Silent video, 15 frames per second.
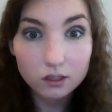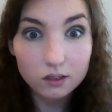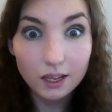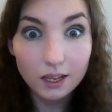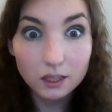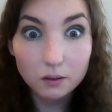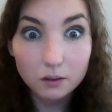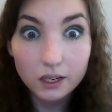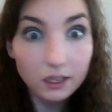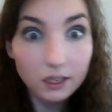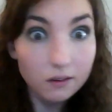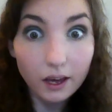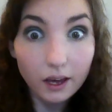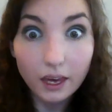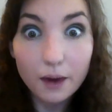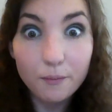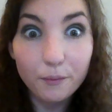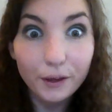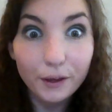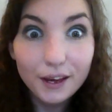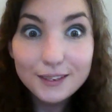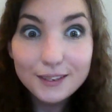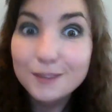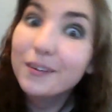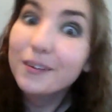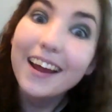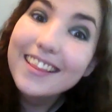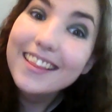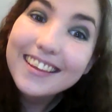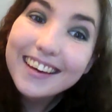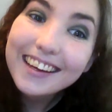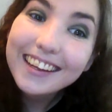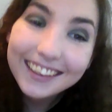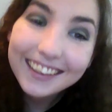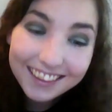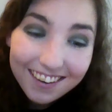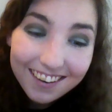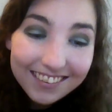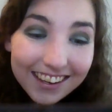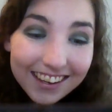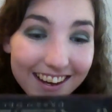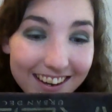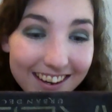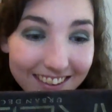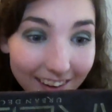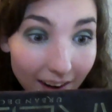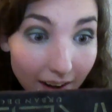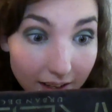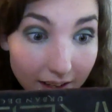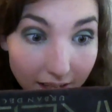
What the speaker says: So that's what I do. I keep my eyes open. And look at, there we go.